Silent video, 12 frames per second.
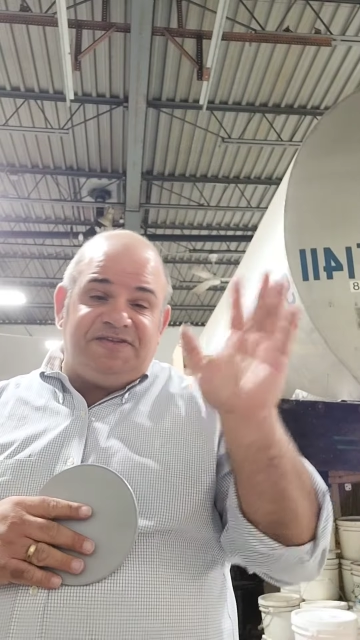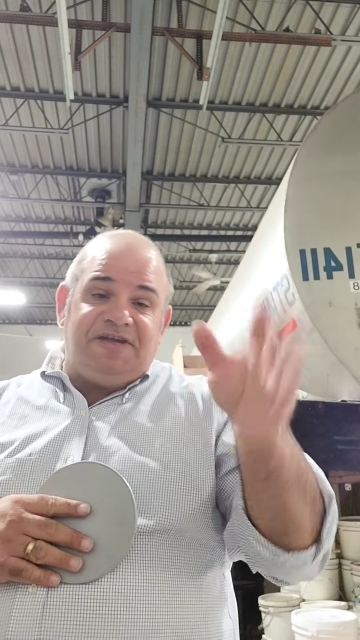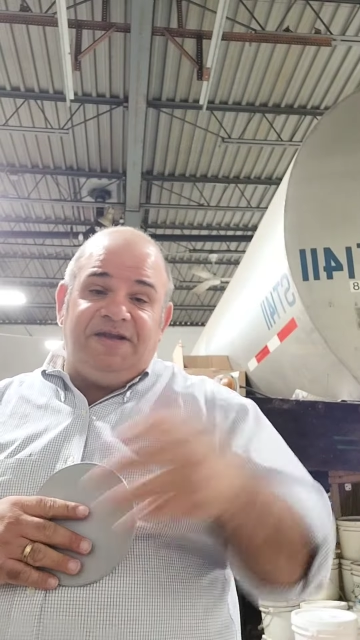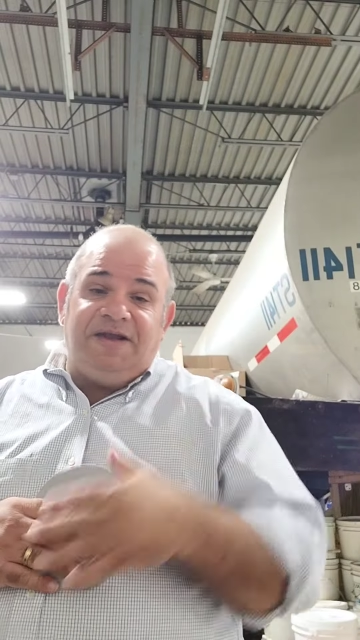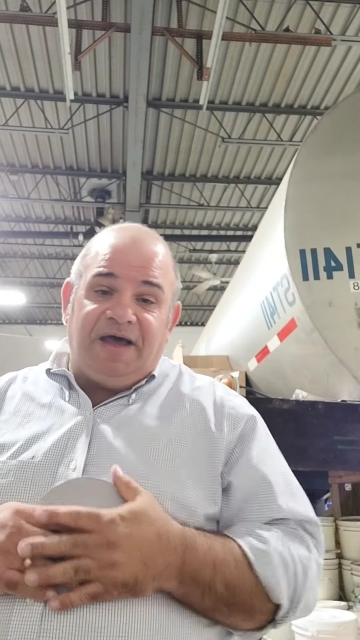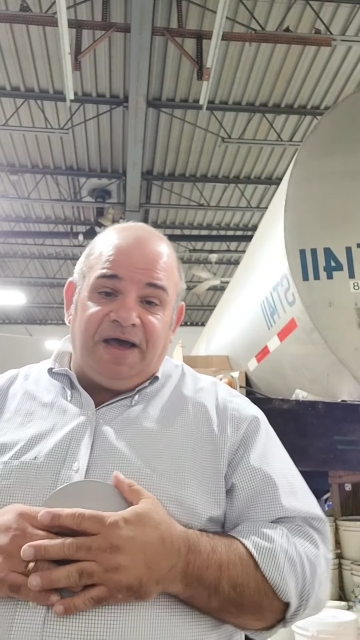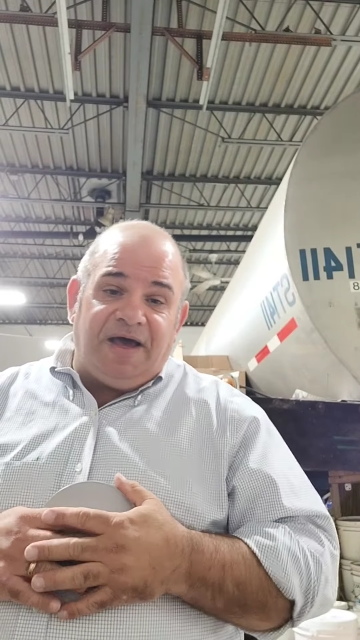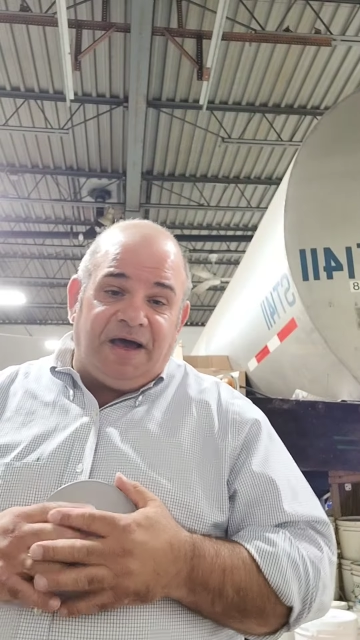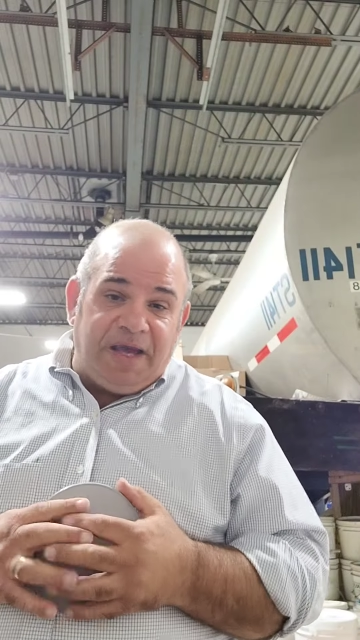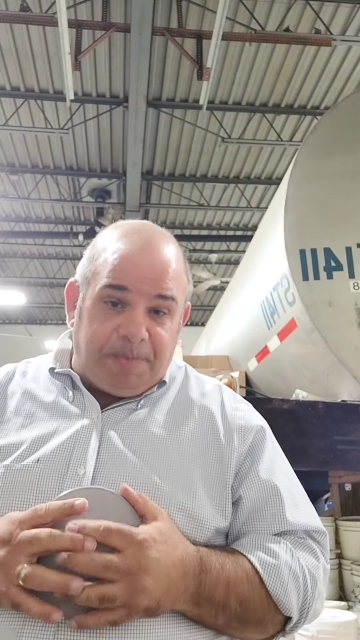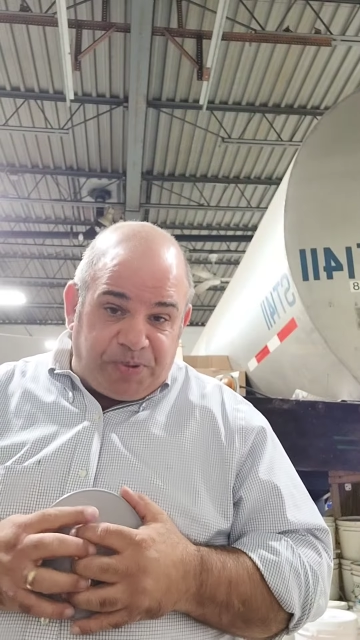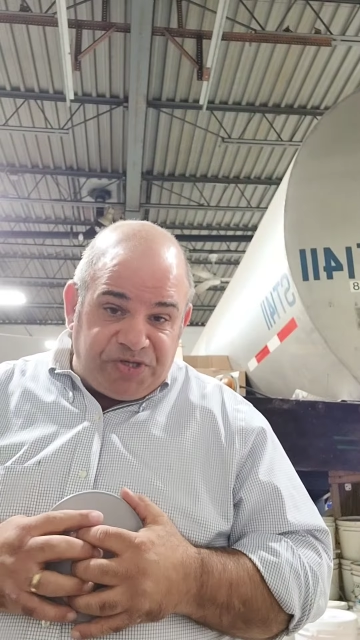and
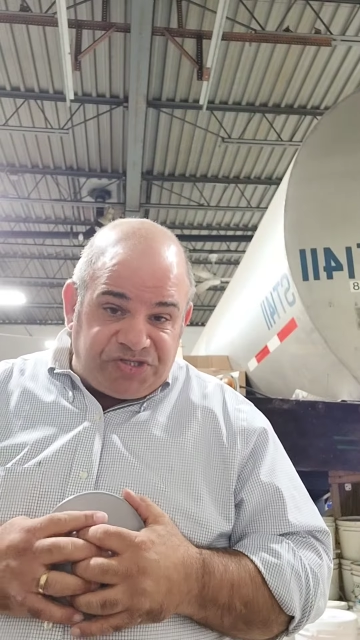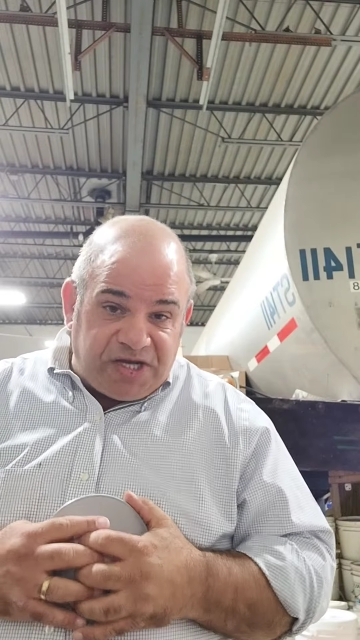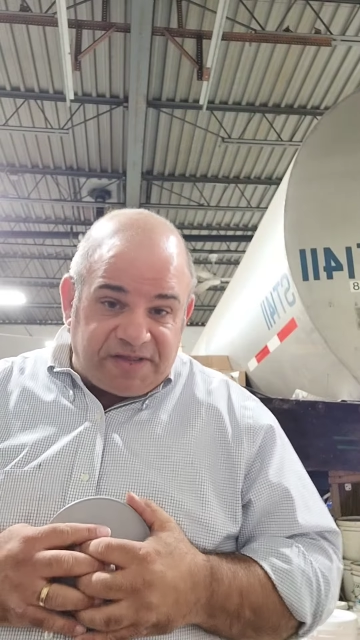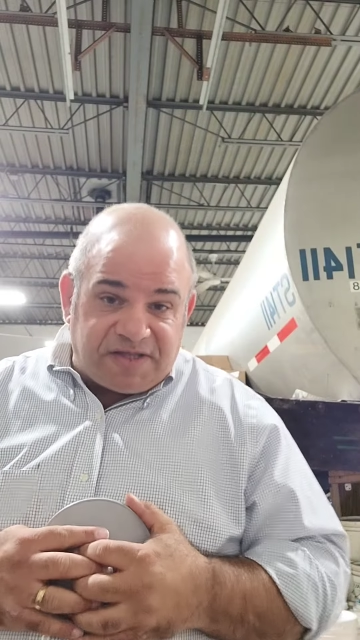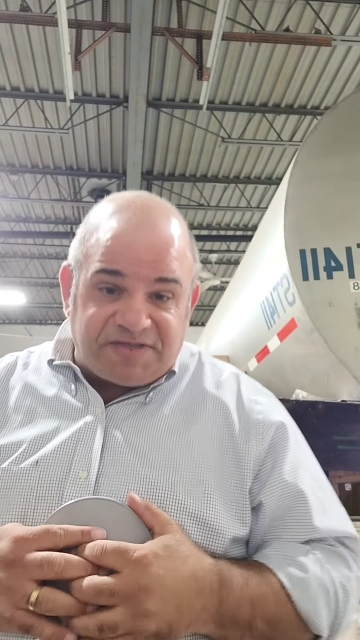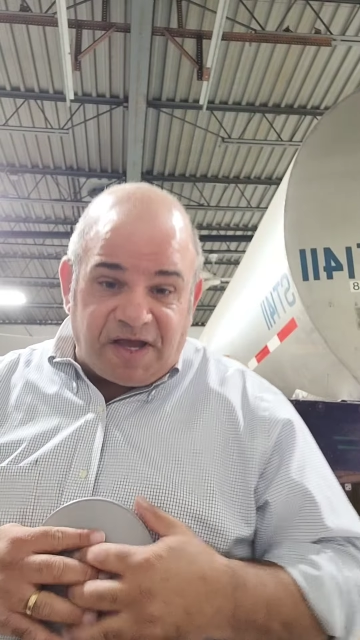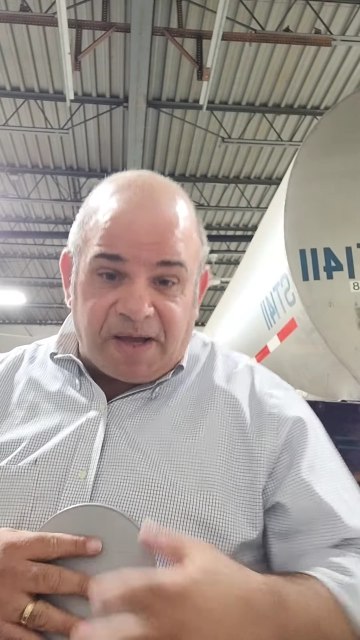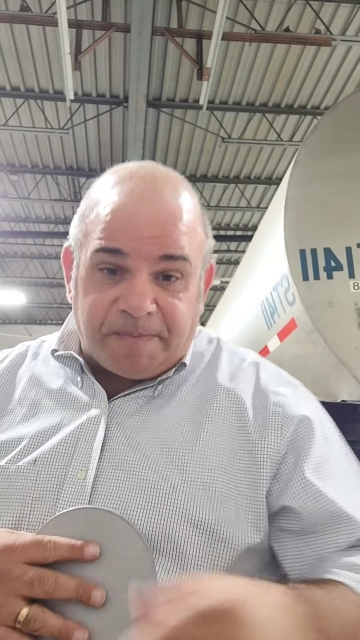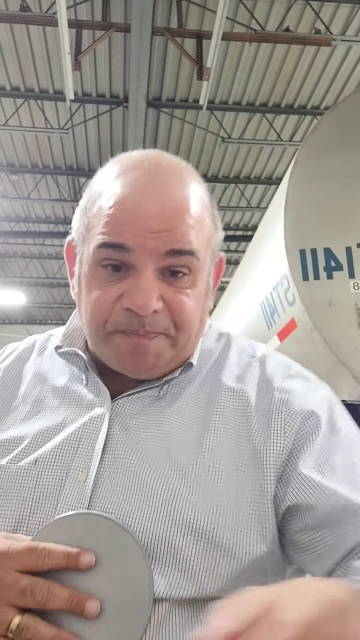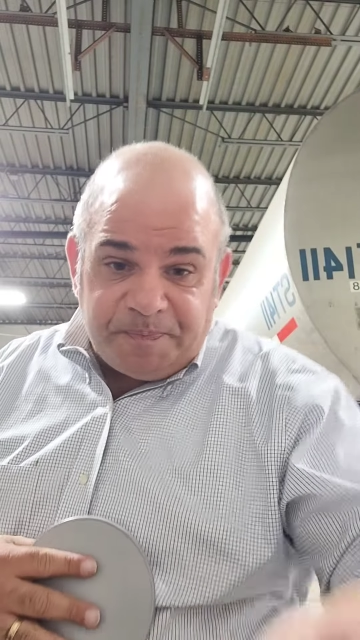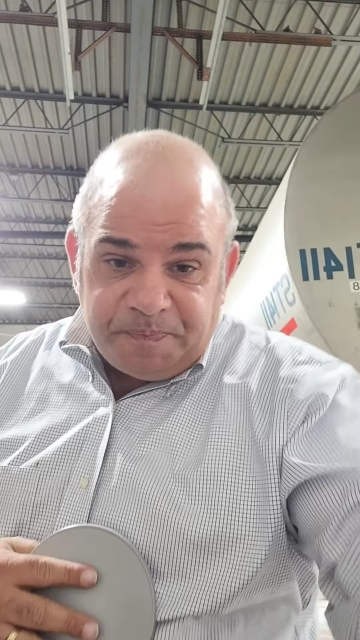I appreciate the time.